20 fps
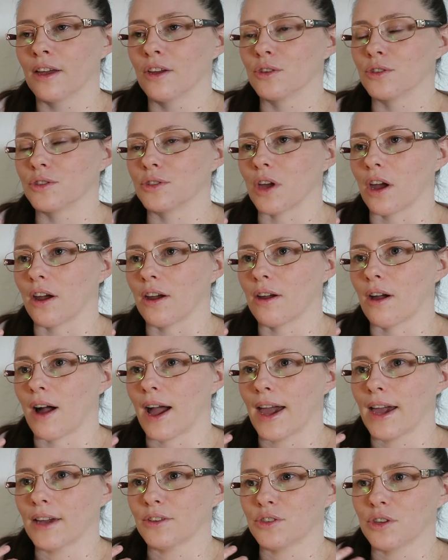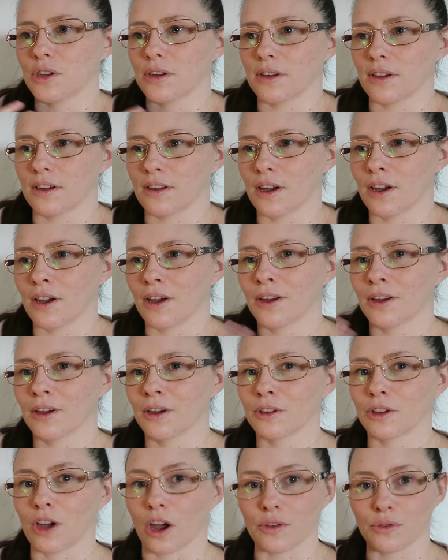So I had to
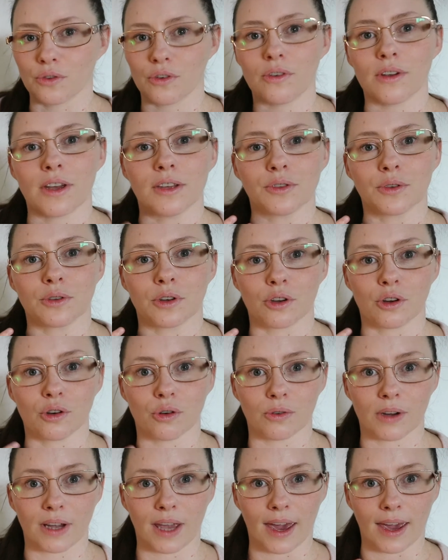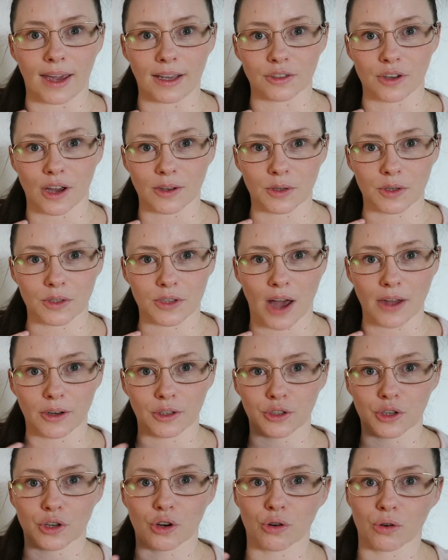go through and sort of I decided
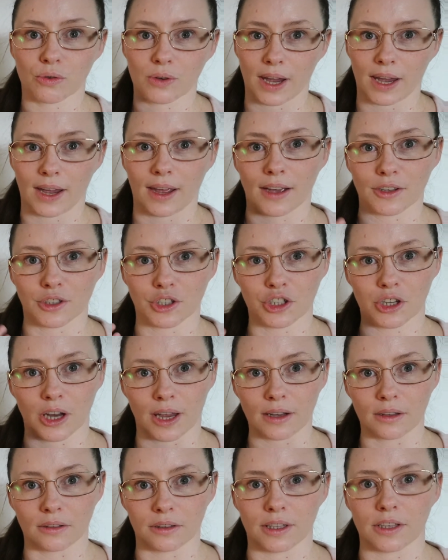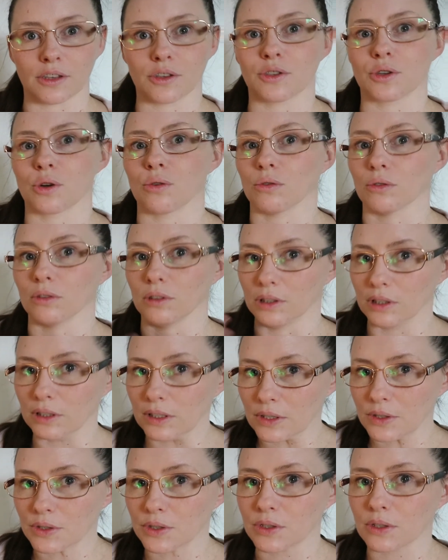to create a checklist or a
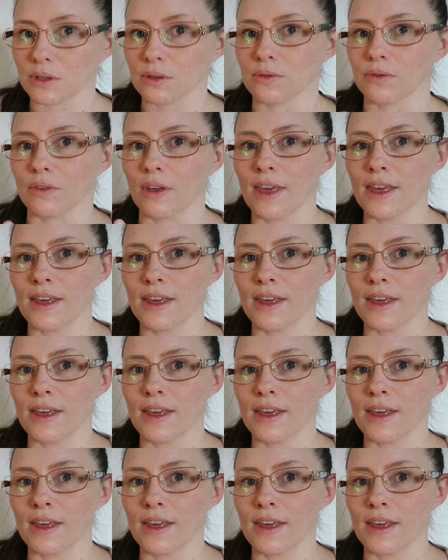list of